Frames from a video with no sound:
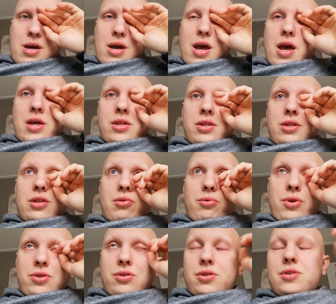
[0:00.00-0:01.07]
And the
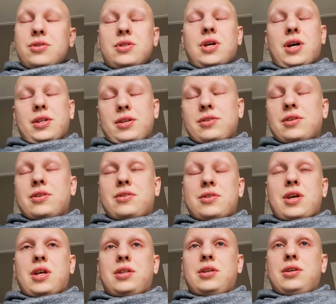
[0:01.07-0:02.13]
reason is that, as I
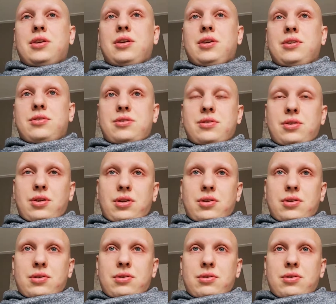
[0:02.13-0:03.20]
said, it's
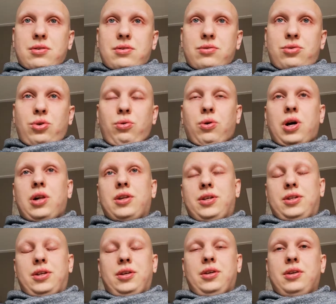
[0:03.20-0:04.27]

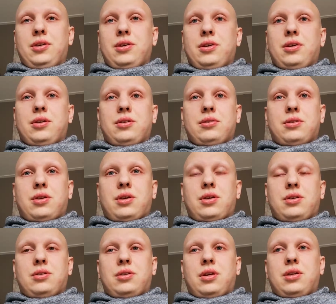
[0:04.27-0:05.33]
duality
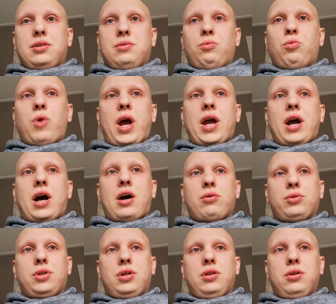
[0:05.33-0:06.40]
in way how
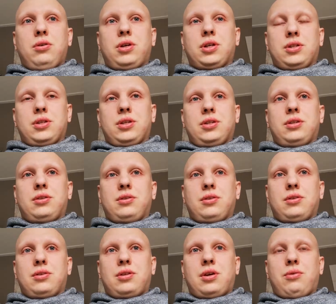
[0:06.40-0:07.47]
they look at it.
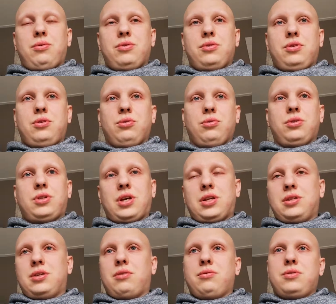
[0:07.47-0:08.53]
There is good
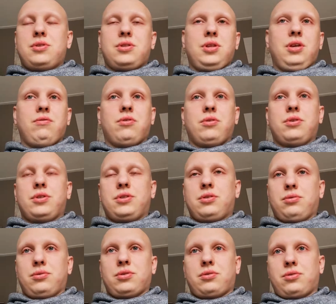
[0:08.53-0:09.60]
and there is an evil, and
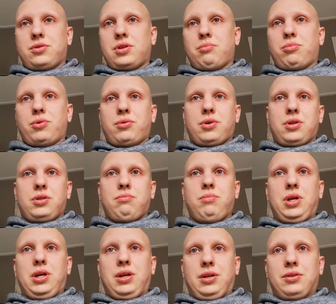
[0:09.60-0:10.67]
those are separate
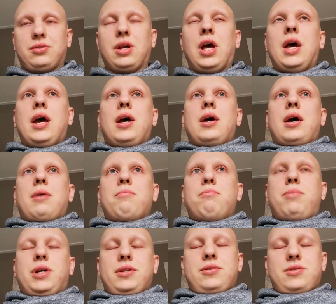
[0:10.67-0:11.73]
beings,
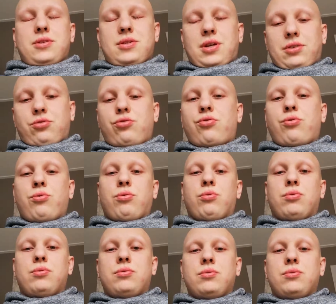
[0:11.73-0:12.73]
but it's not true.